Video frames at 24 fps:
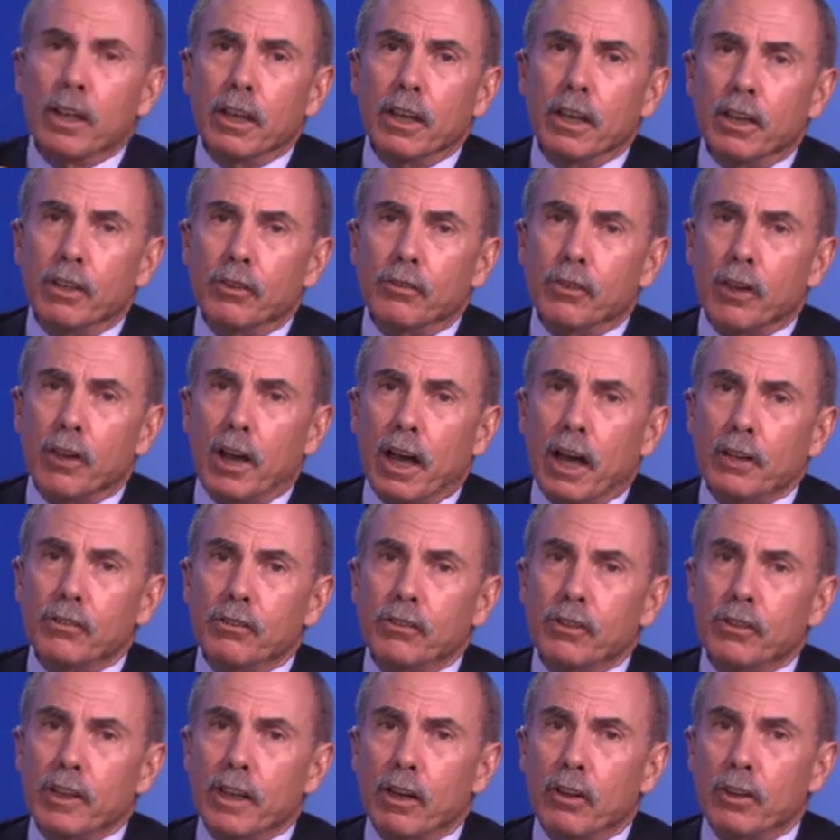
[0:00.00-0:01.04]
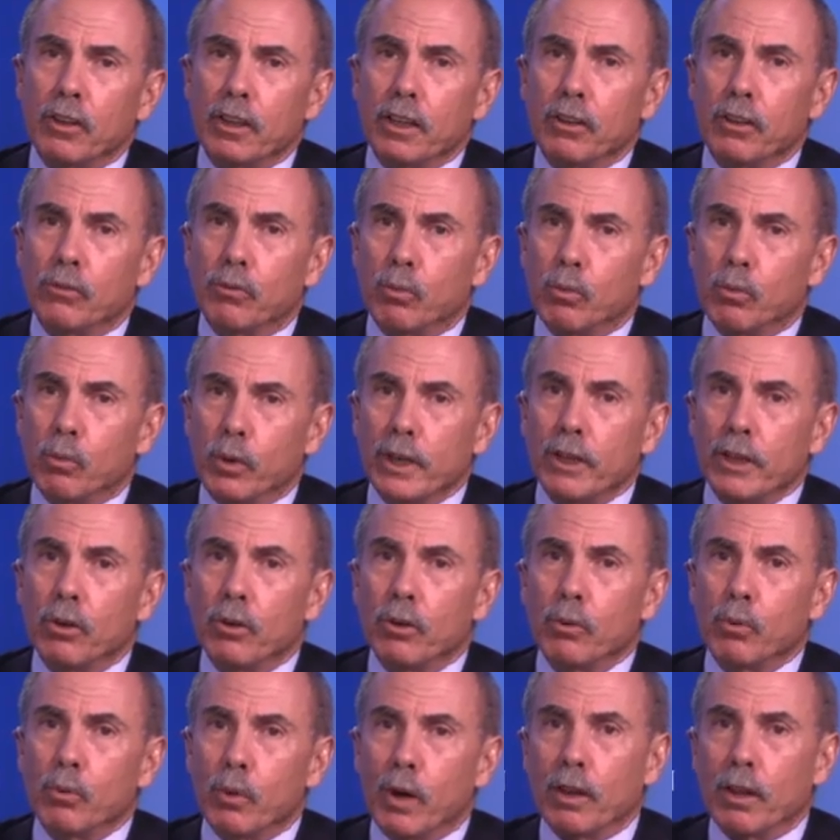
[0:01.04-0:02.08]
is ICLE's
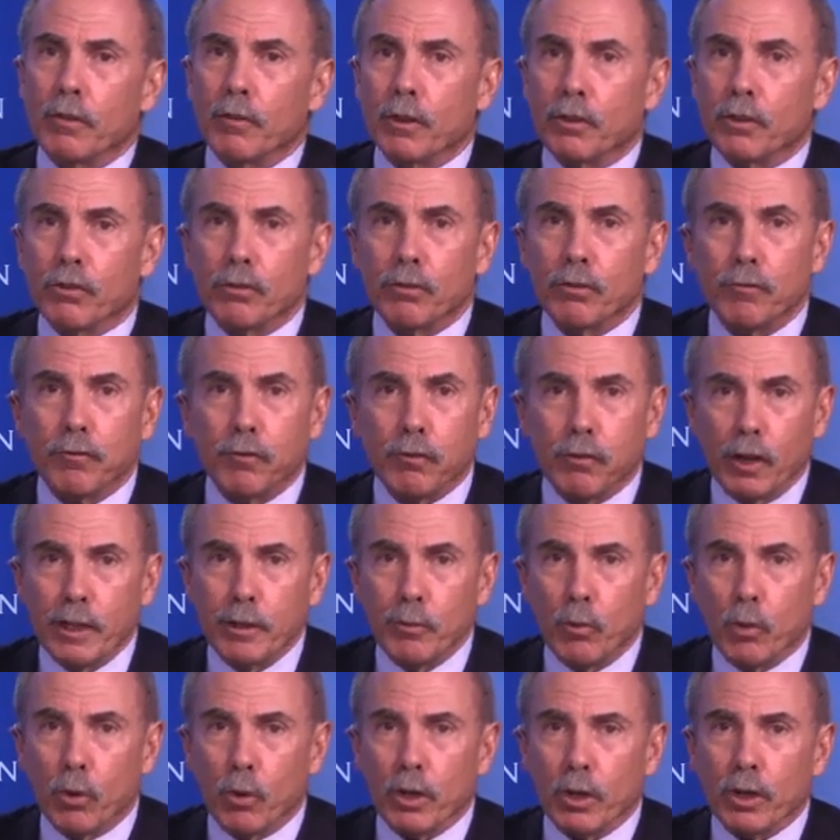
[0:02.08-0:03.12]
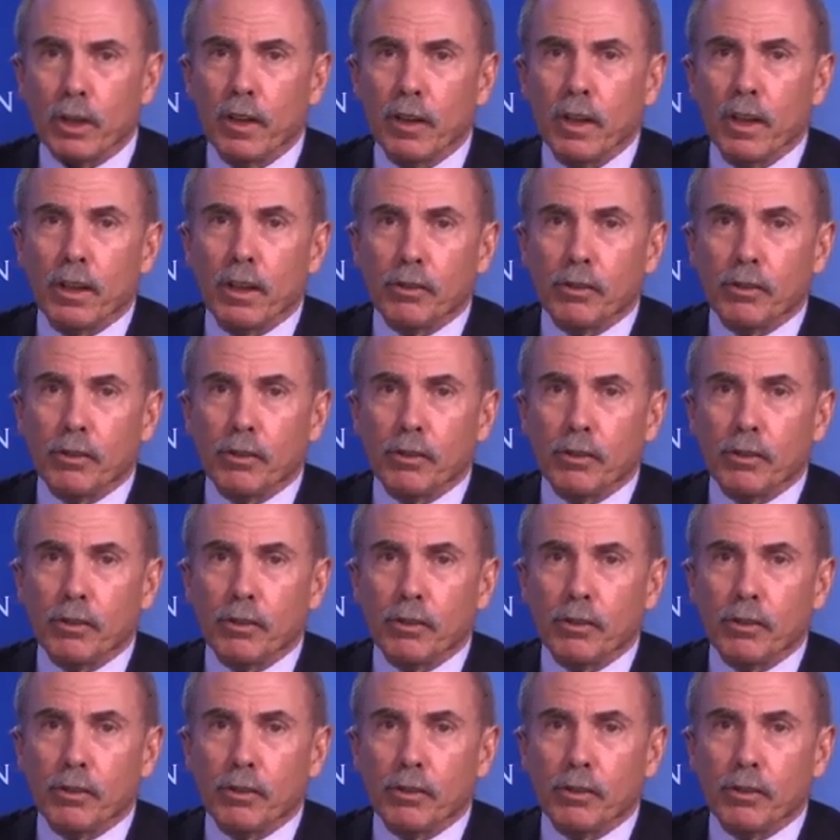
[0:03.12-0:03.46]
Rigor Relevance Framework.